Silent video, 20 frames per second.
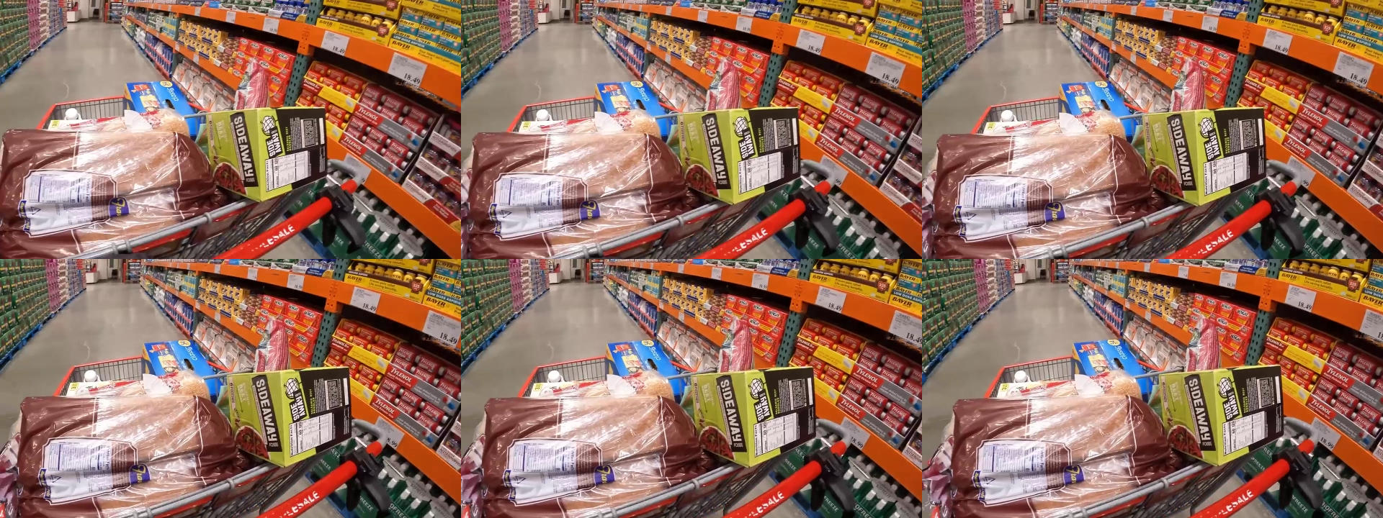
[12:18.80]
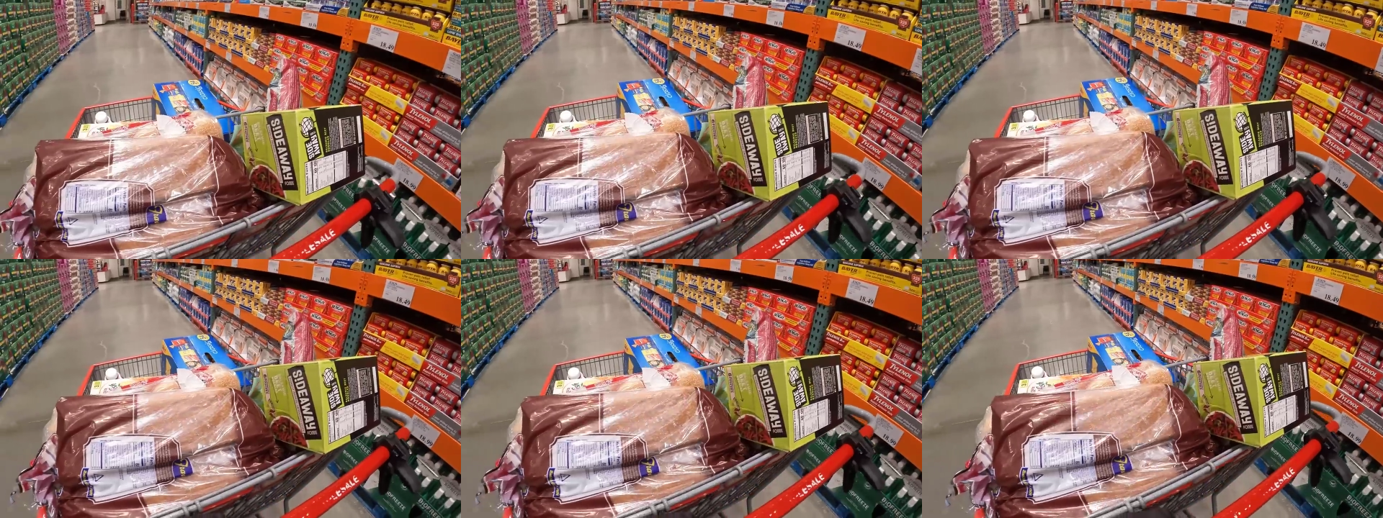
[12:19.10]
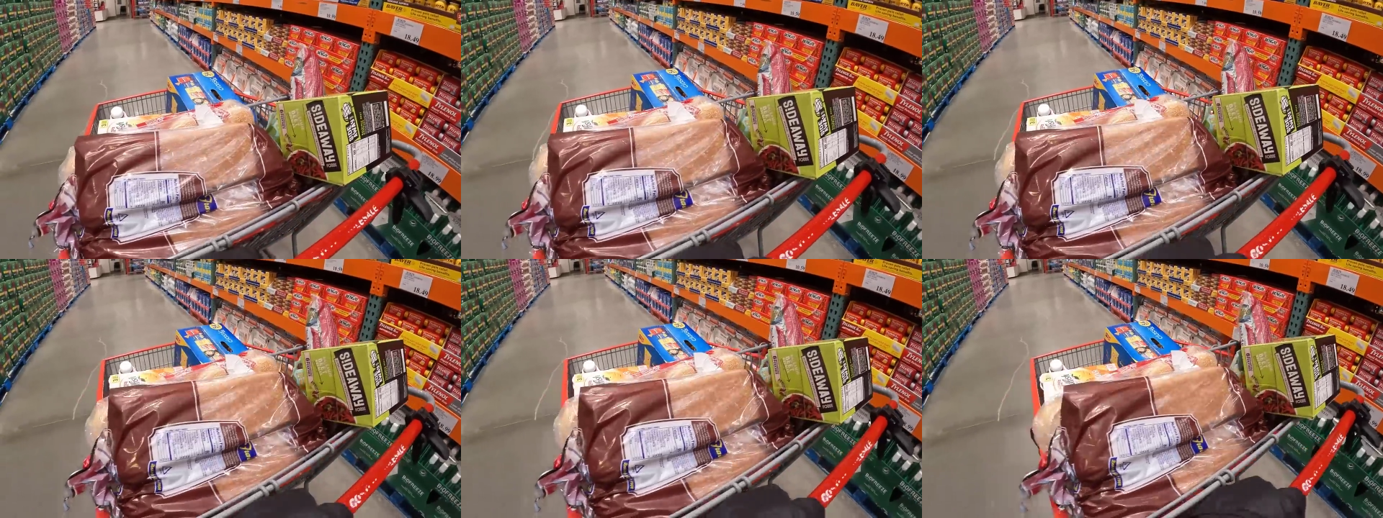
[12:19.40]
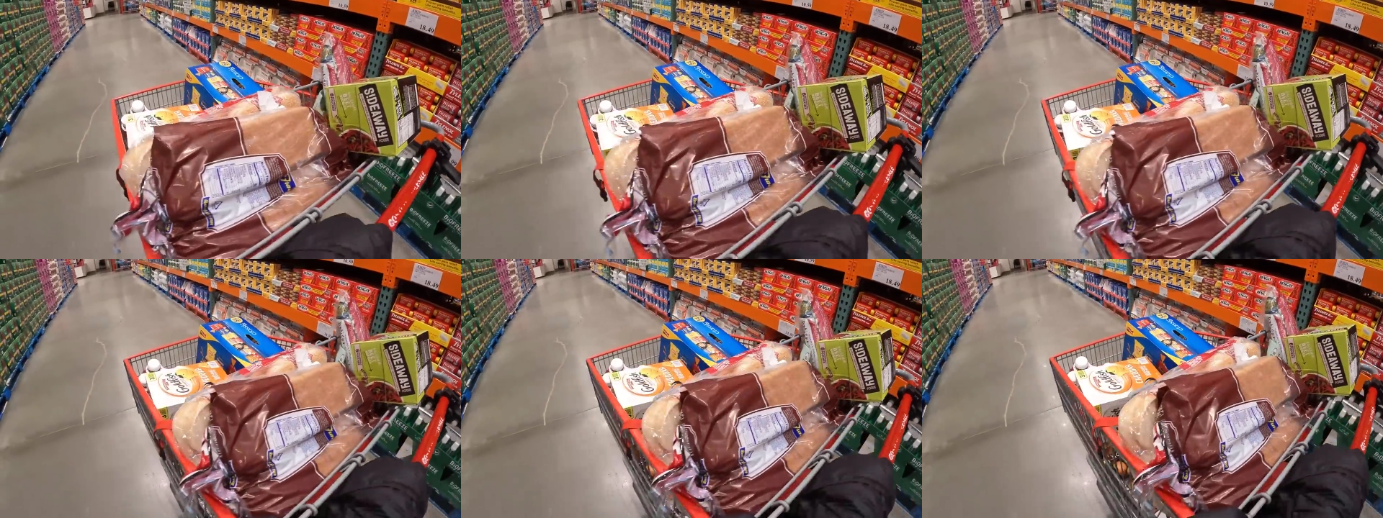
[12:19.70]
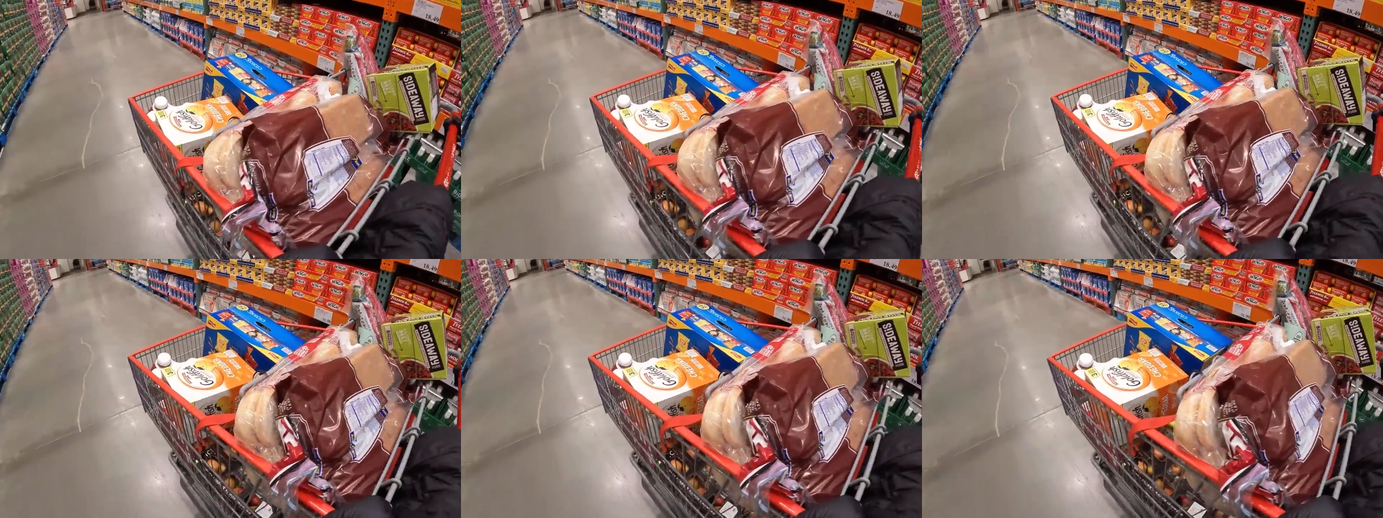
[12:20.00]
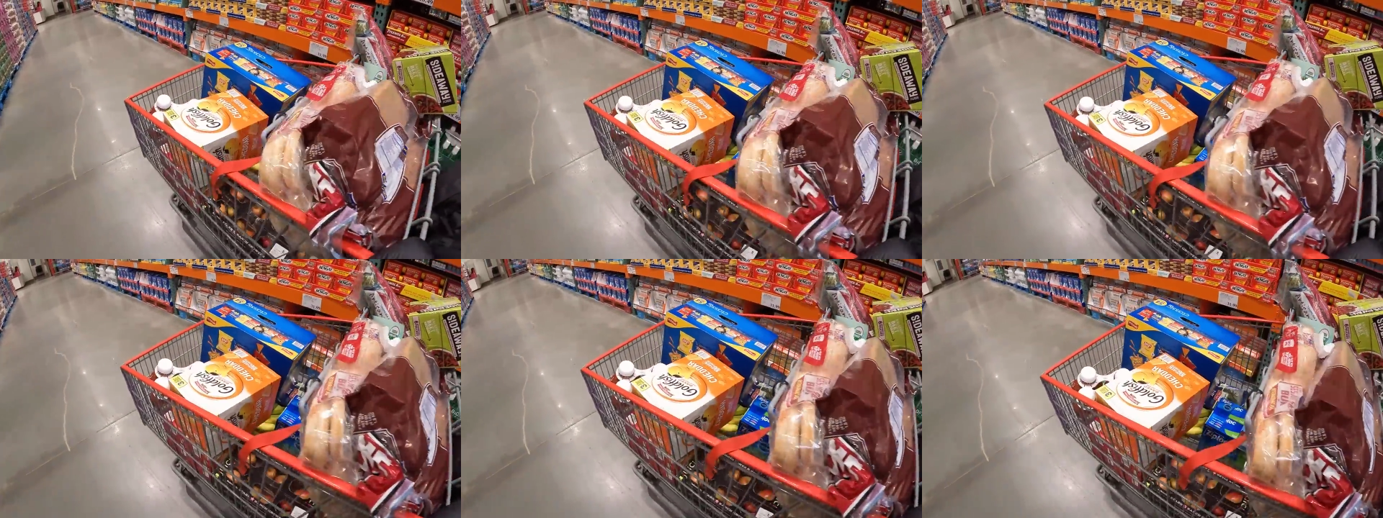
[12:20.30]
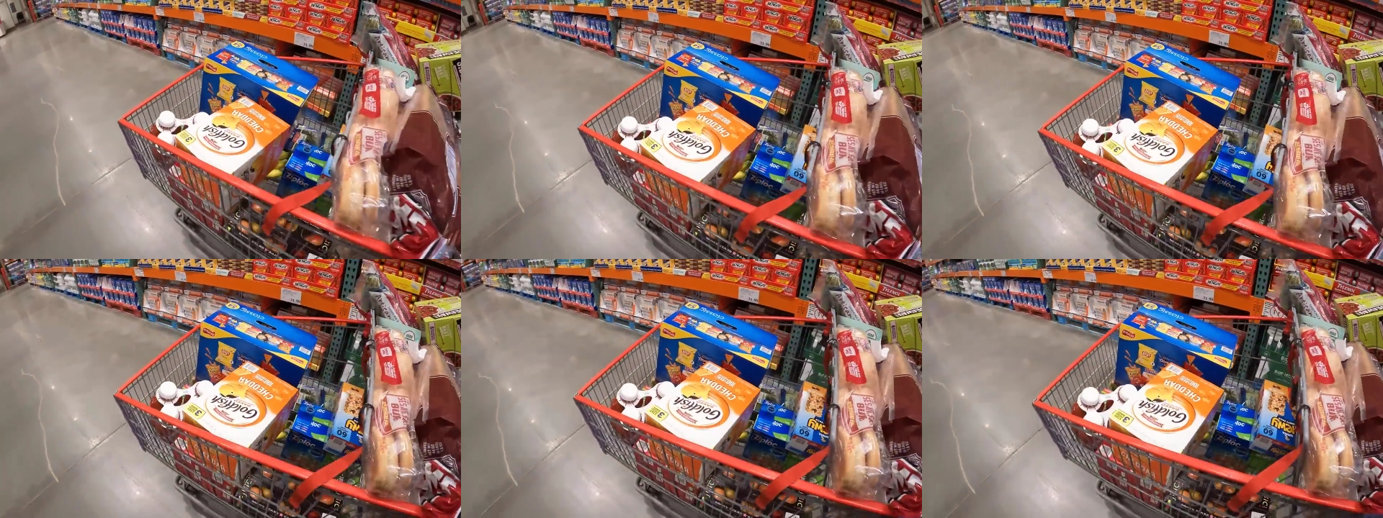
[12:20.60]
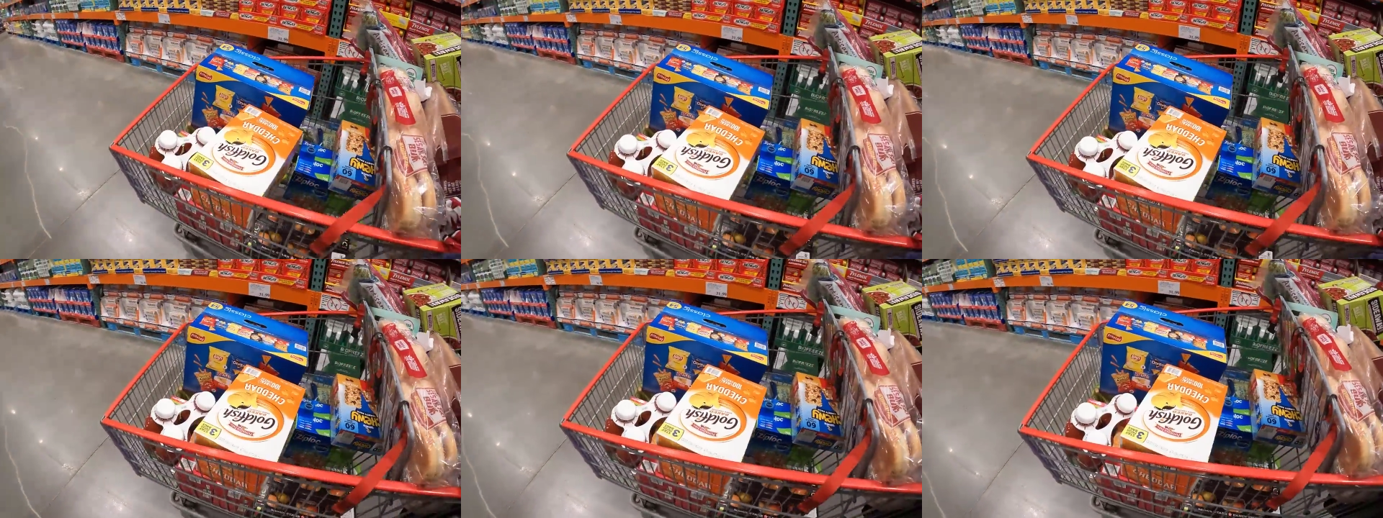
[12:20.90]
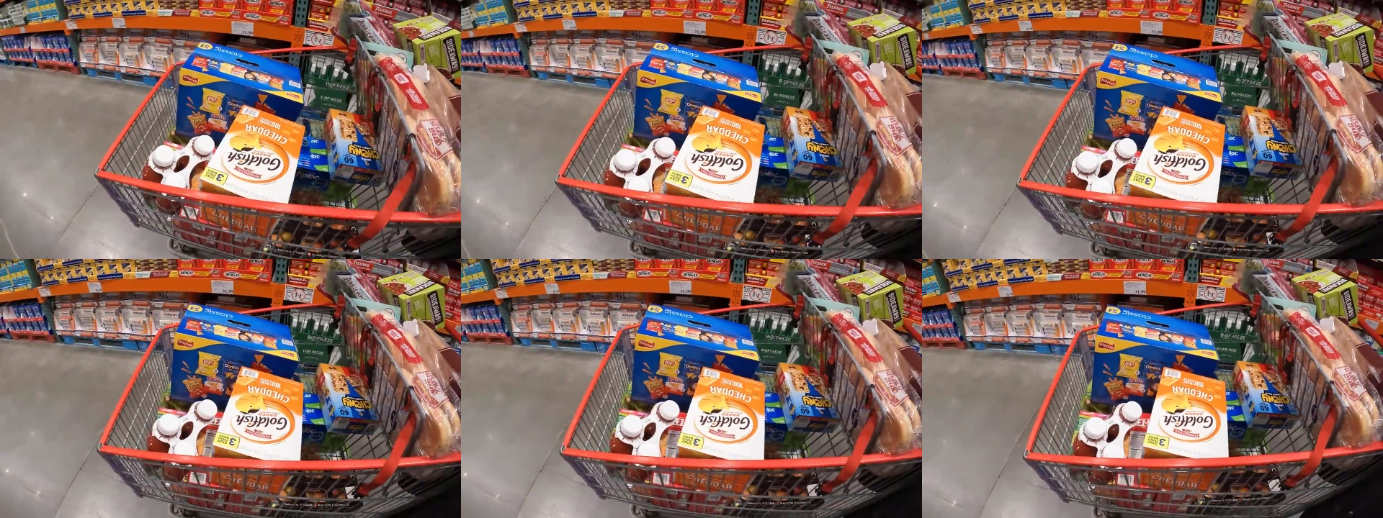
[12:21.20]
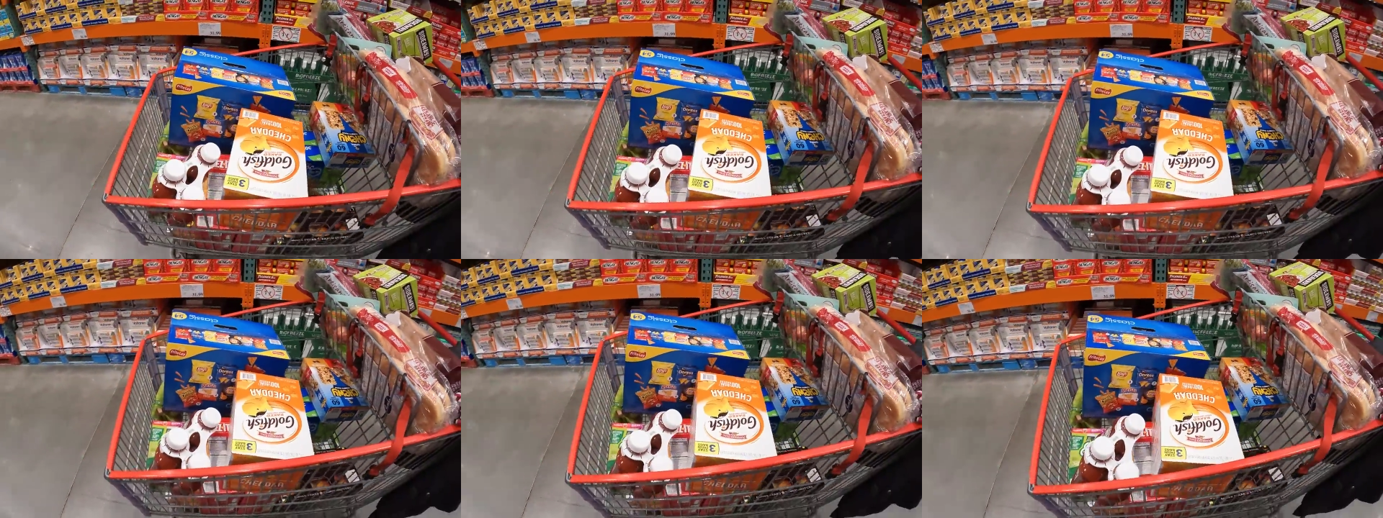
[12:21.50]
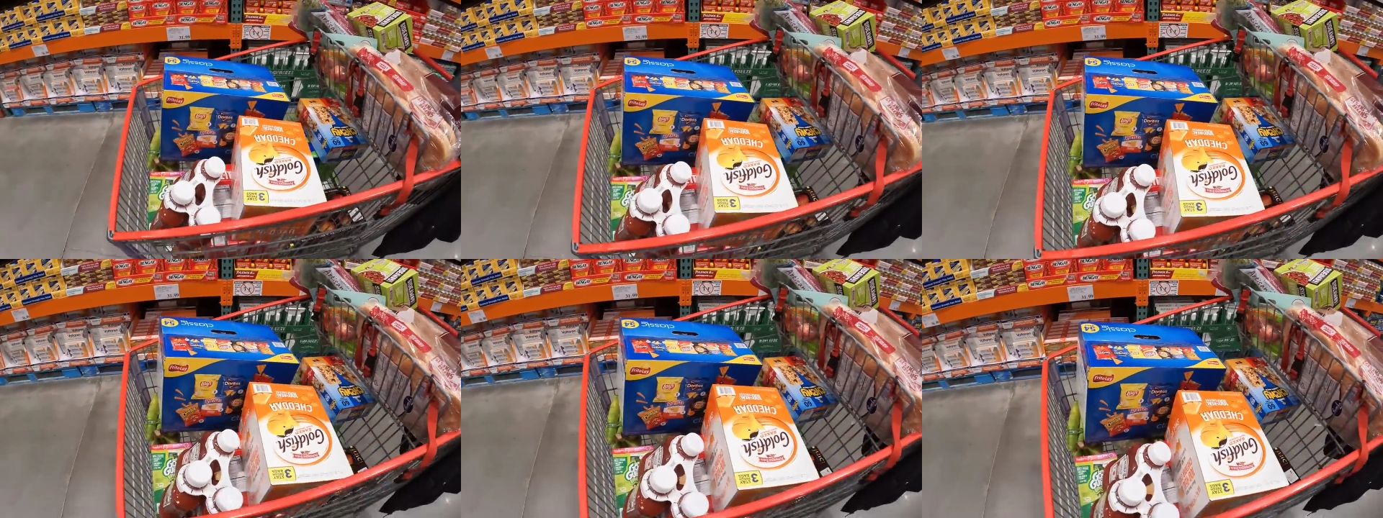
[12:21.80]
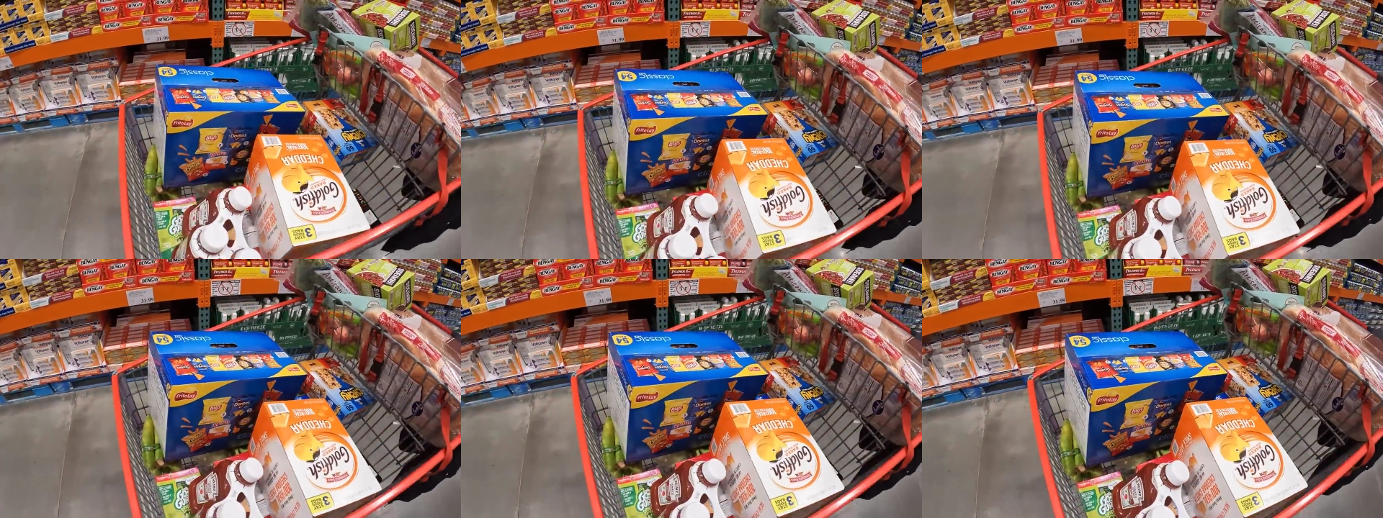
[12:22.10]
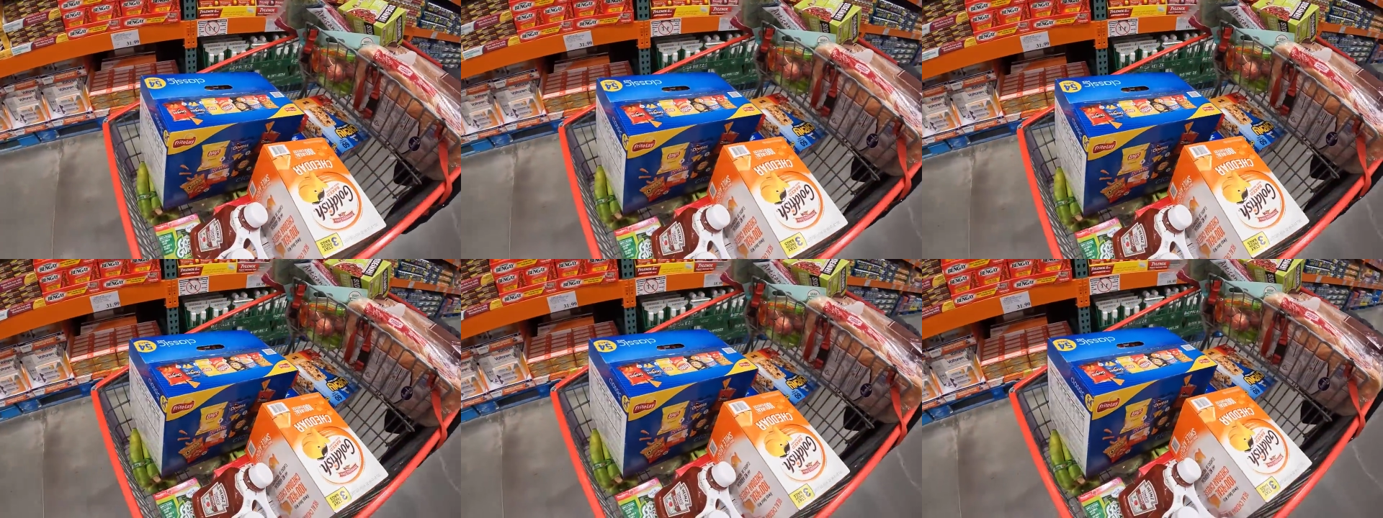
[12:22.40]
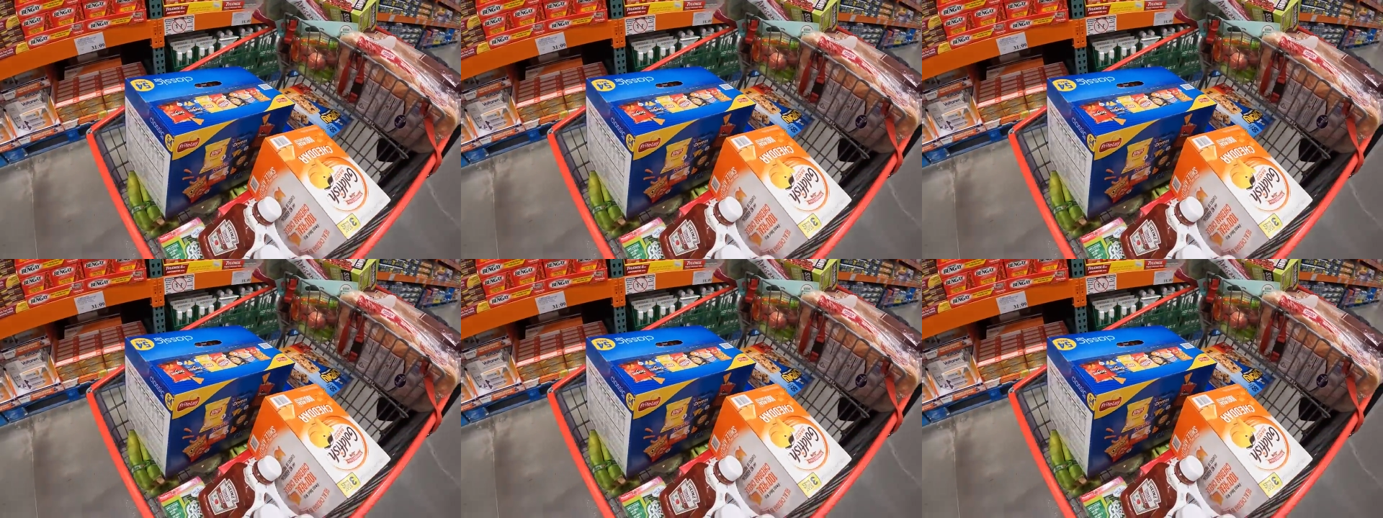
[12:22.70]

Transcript: No face is visible, so there are no lips to read.